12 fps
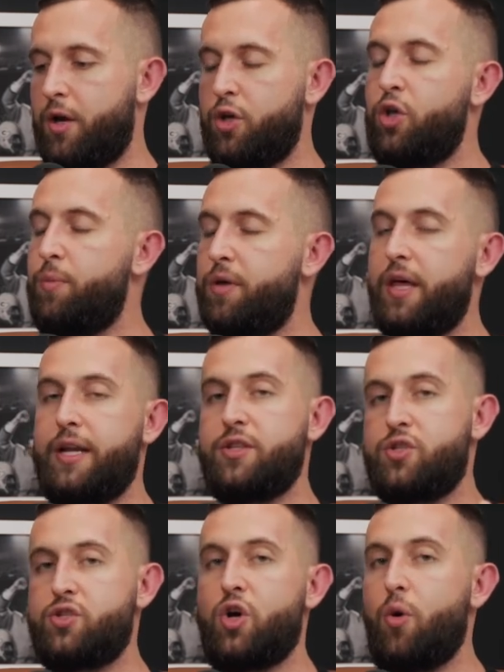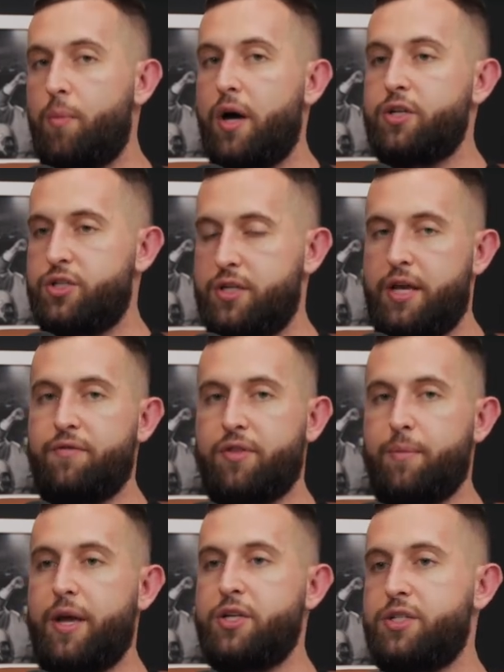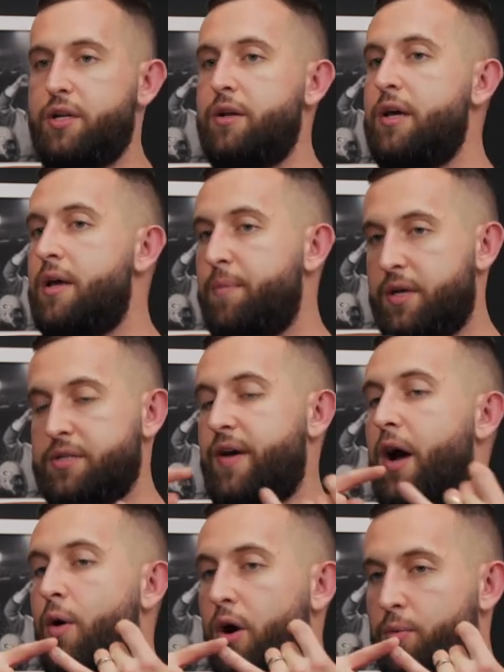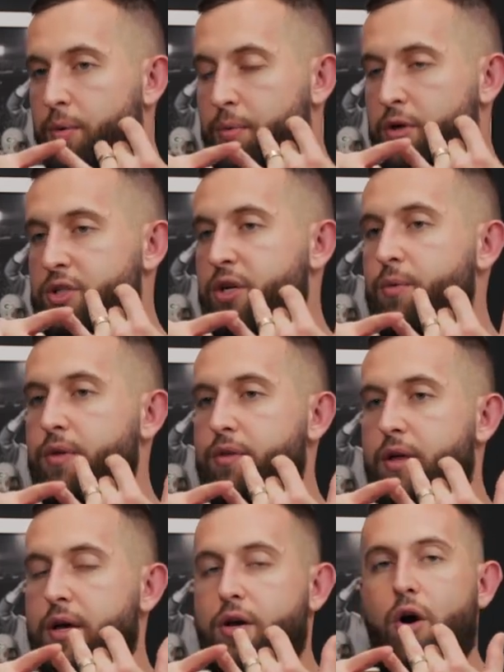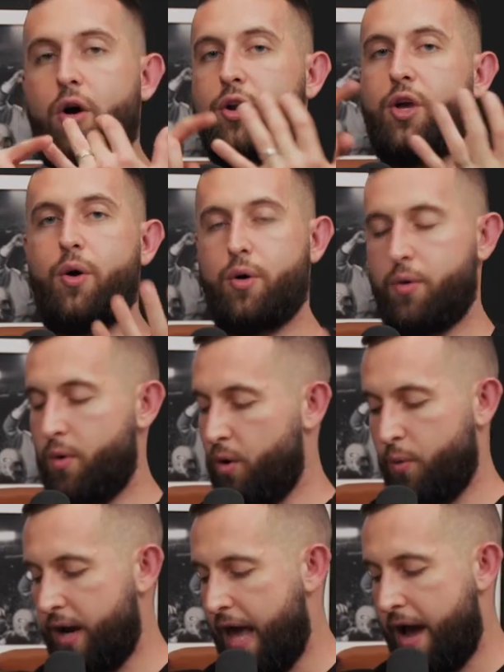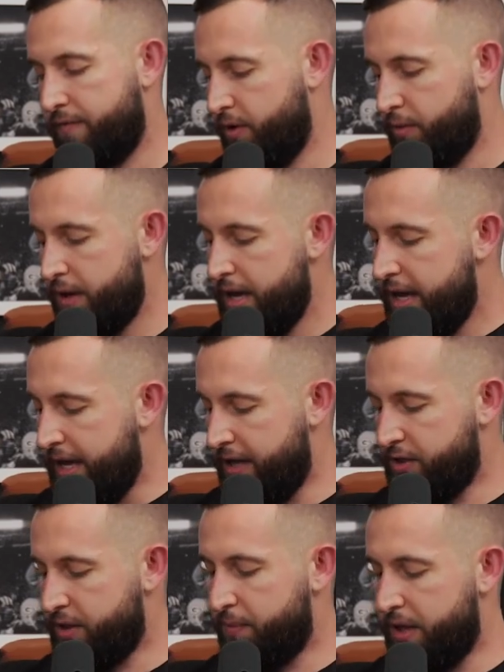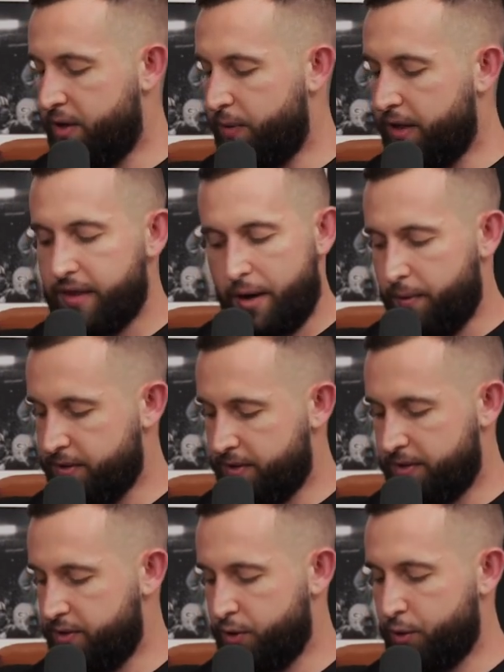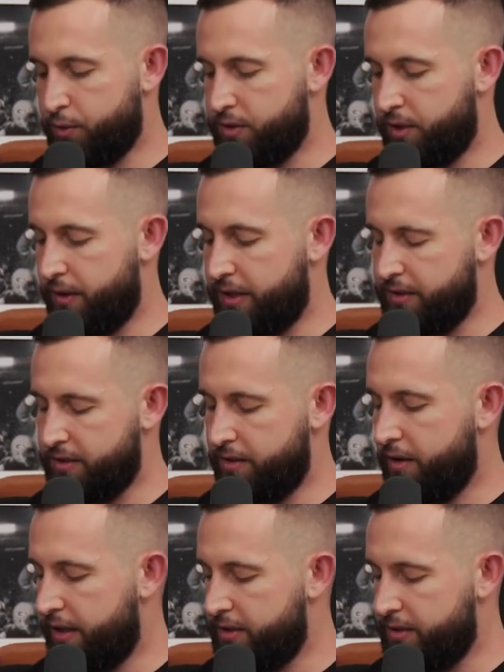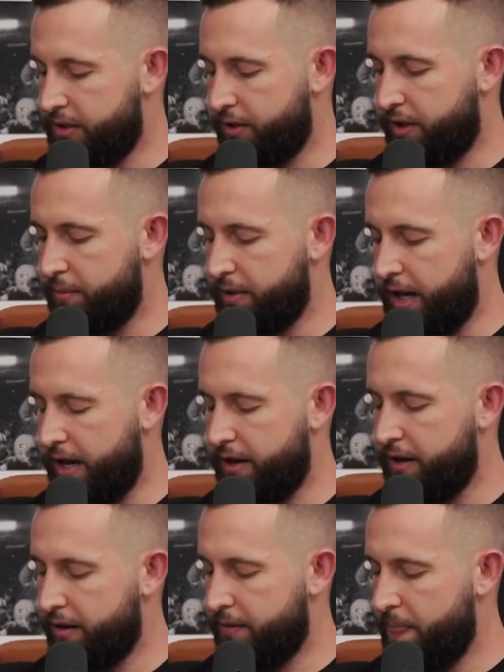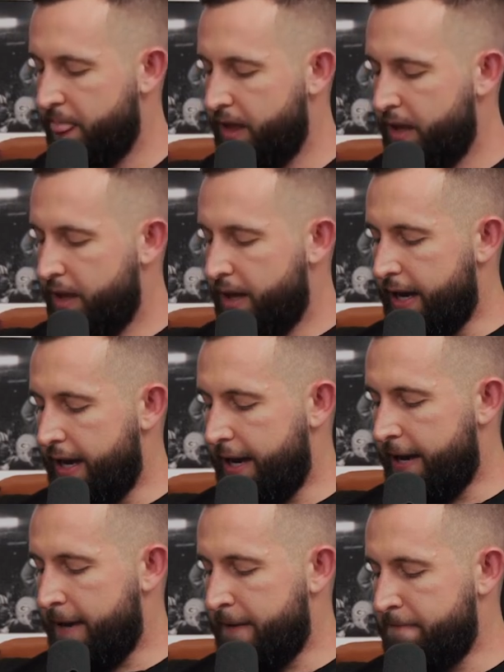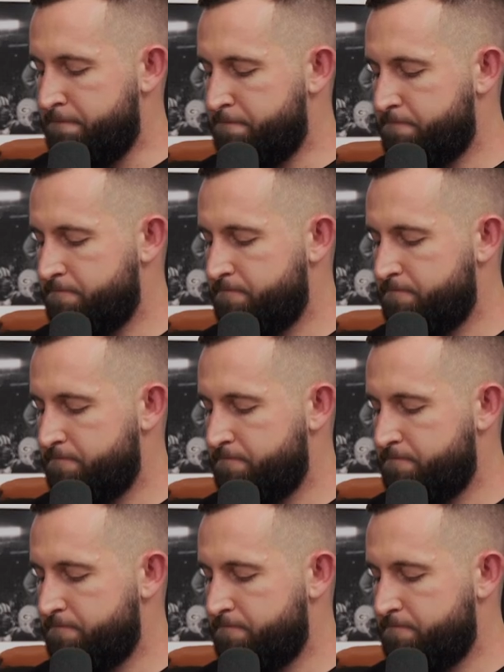accumulated so much inflammation because of how hard we're pushing with cardio or, or what have you into the peak week. That wasn't Sue, so that doesn't necessarily apply here. Um,